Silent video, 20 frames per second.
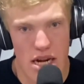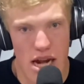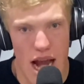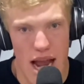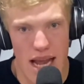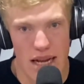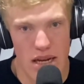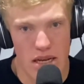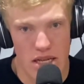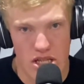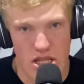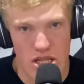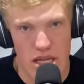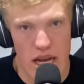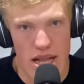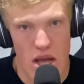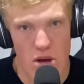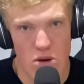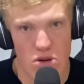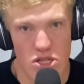and he
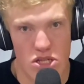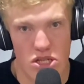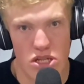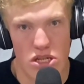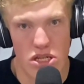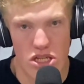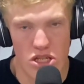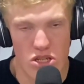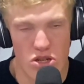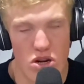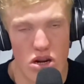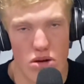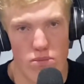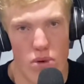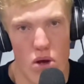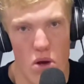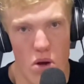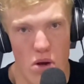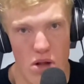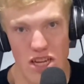and those shirts you could have
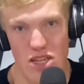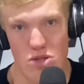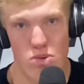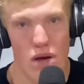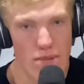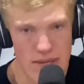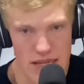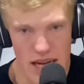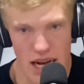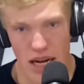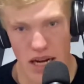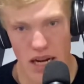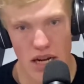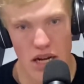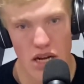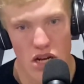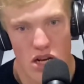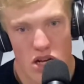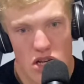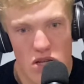bought on his website.
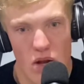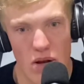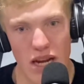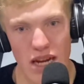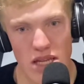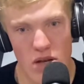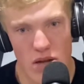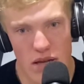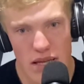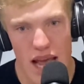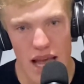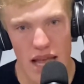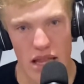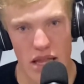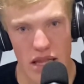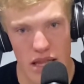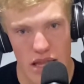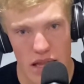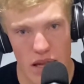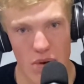So he took that
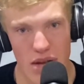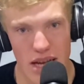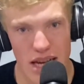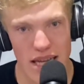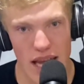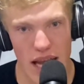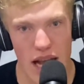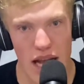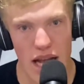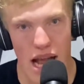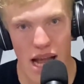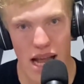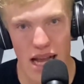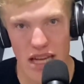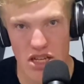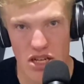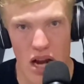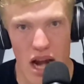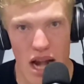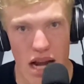what he did and he
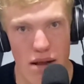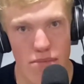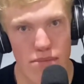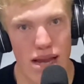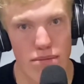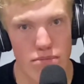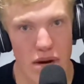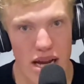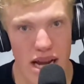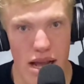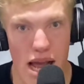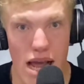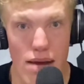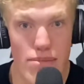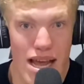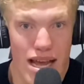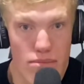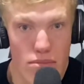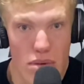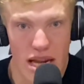tried and made money and
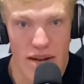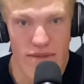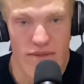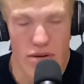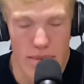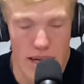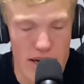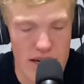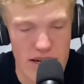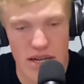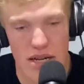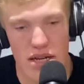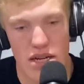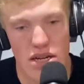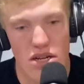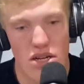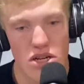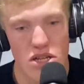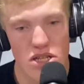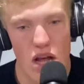made money from it.
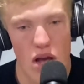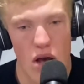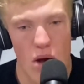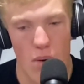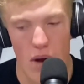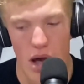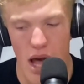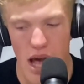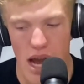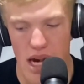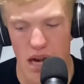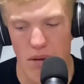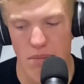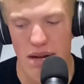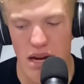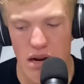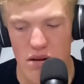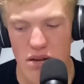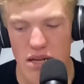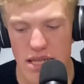So uh, it'll be
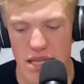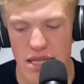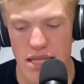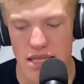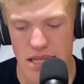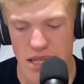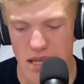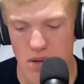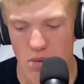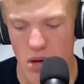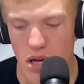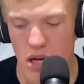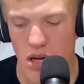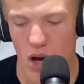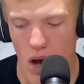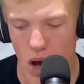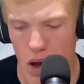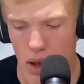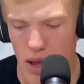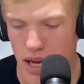interesting to see what
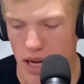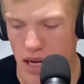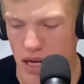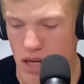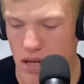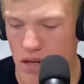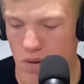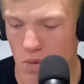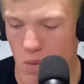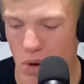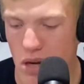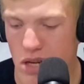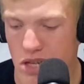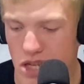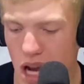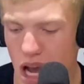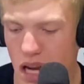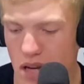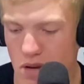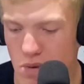Kaulig what
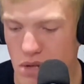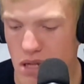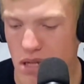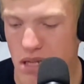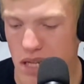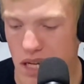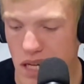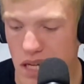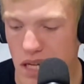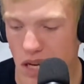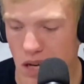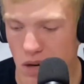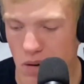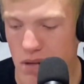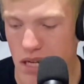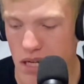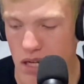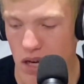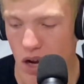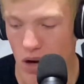Josh Williams can do in
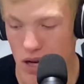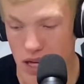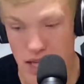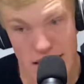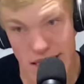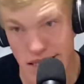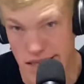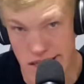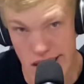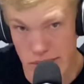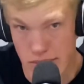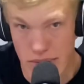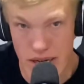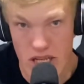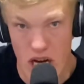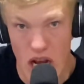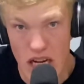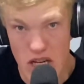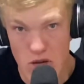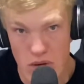this card. This is going to be
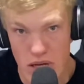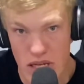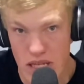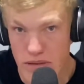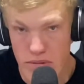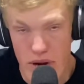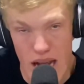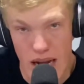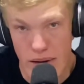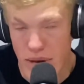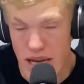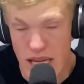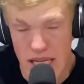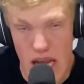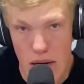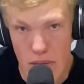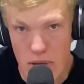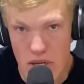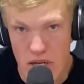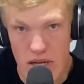Josh Williams' probably best
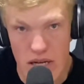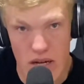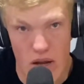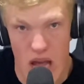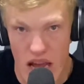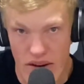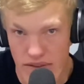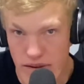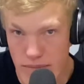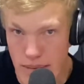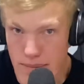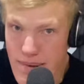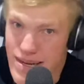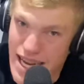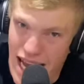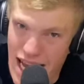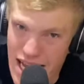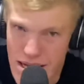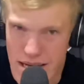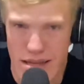opportunity he'll ever maybe
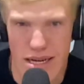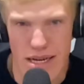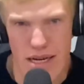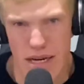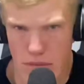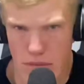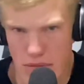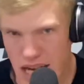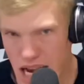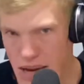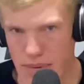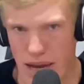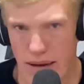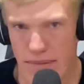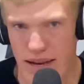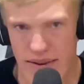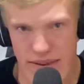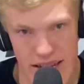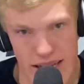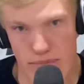get. And
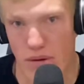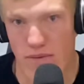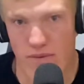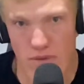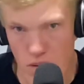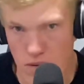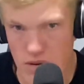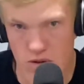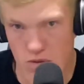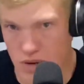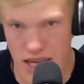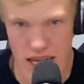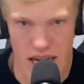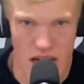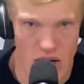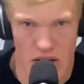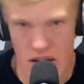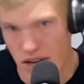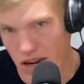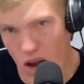maybe if he performs really
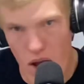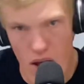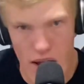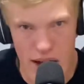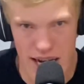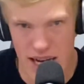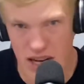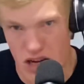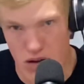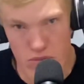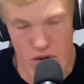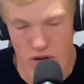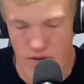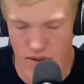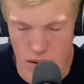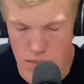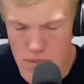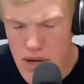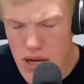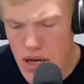good in Kaulig, he can move
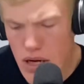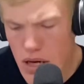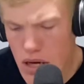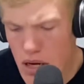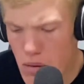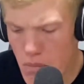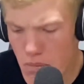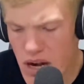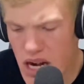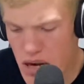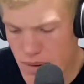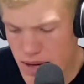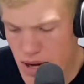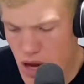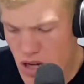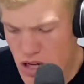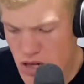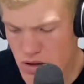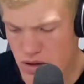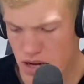up. But it'll be
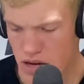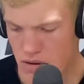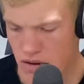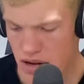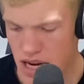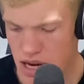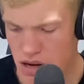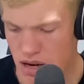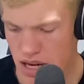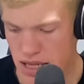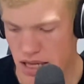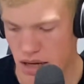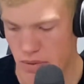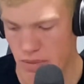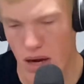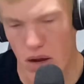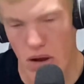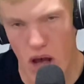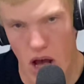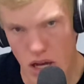also really interesting.
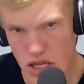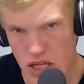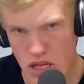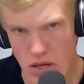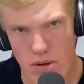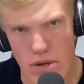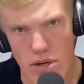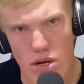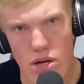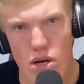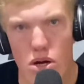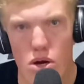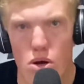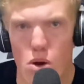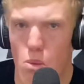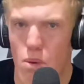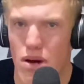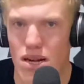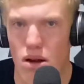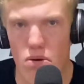We also
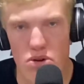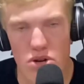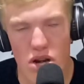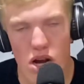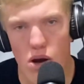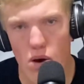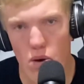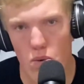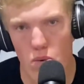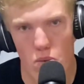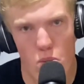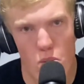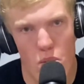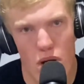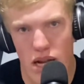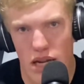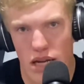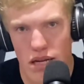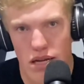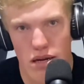we don't know
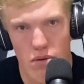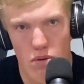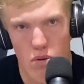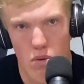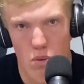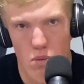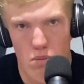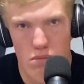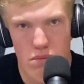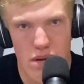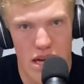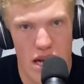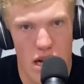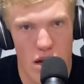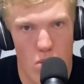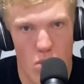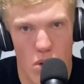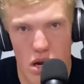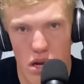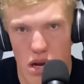what
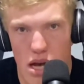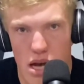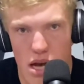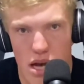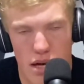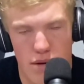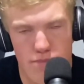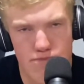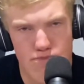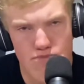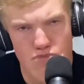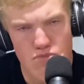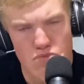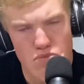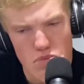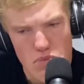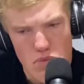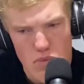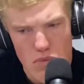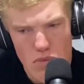what um,
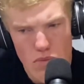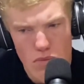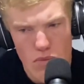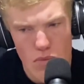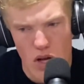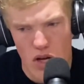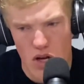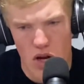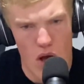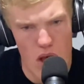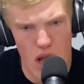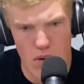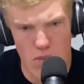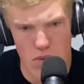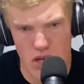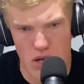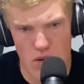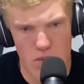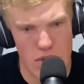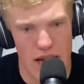Kaulig will
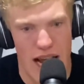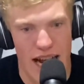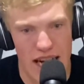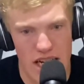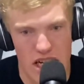do with AJ